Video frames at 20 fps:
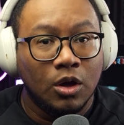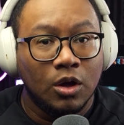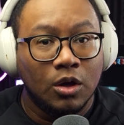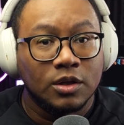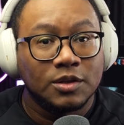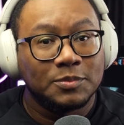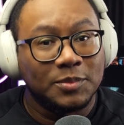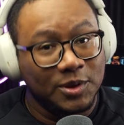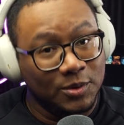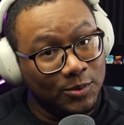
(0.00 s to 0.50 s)

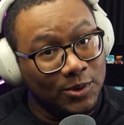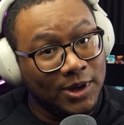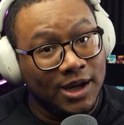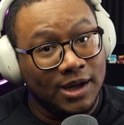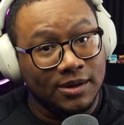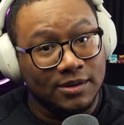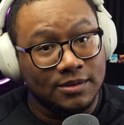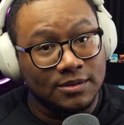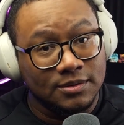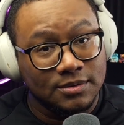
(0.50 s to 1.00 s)
It's been a
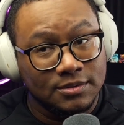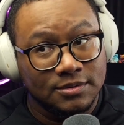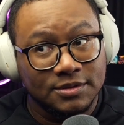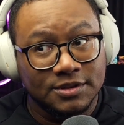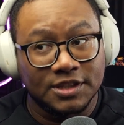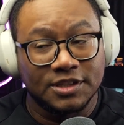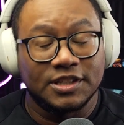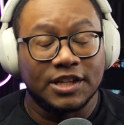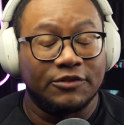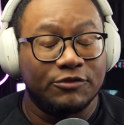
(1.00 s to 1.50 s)
while
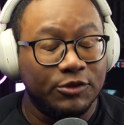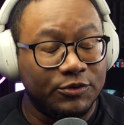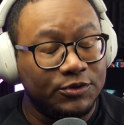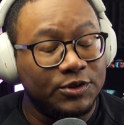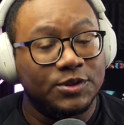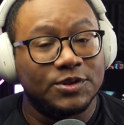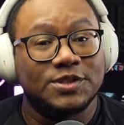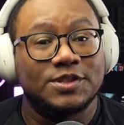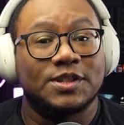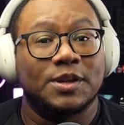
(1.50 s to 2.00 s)
since I've
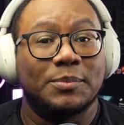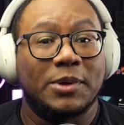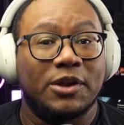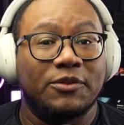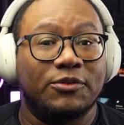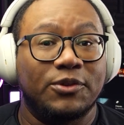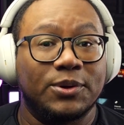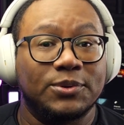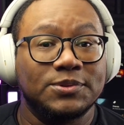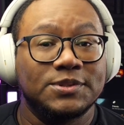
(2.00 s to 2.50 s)
reviewed some
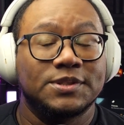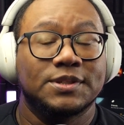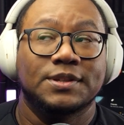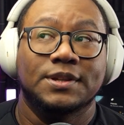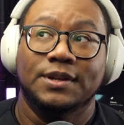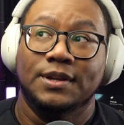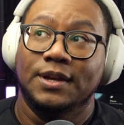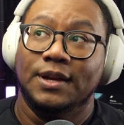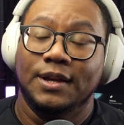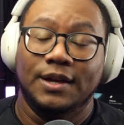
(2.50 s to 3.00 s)
headphones.
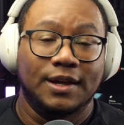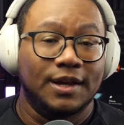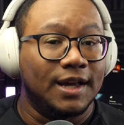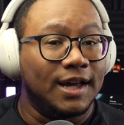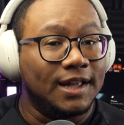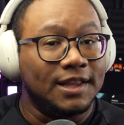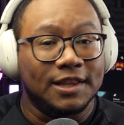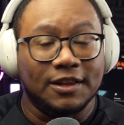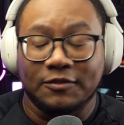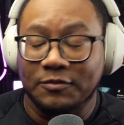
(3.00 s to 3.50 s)

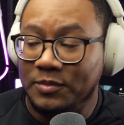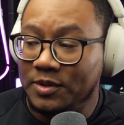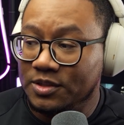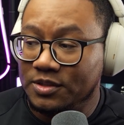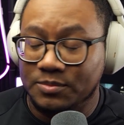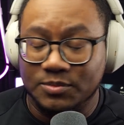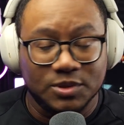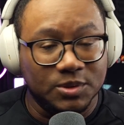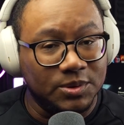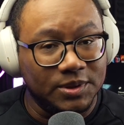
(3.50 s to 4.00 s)
I love me
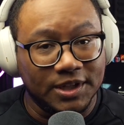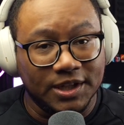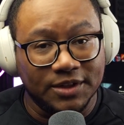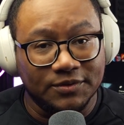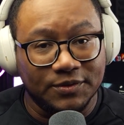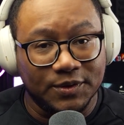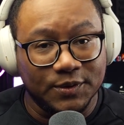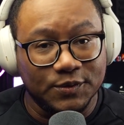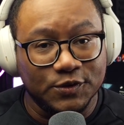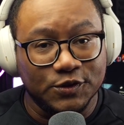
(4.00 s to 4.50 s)
some Sony
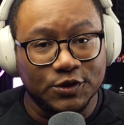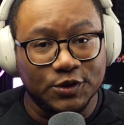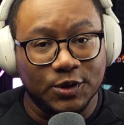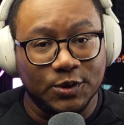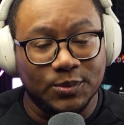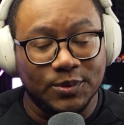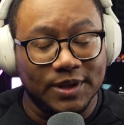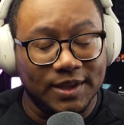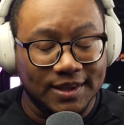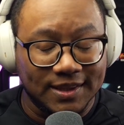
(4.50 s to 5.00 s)
headphones,
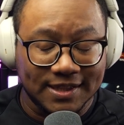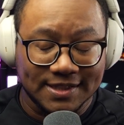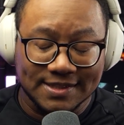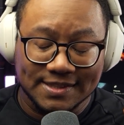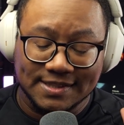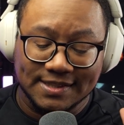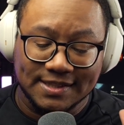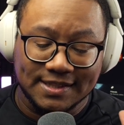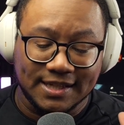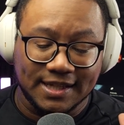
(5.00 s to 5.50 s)
so let's
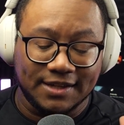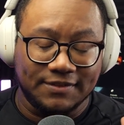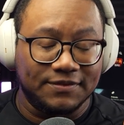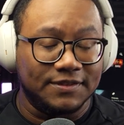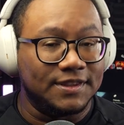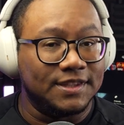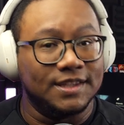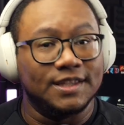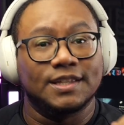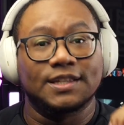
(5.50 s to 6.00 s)
see if
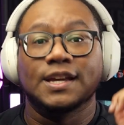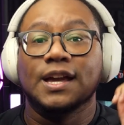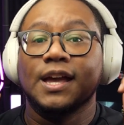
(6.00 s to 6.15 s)
the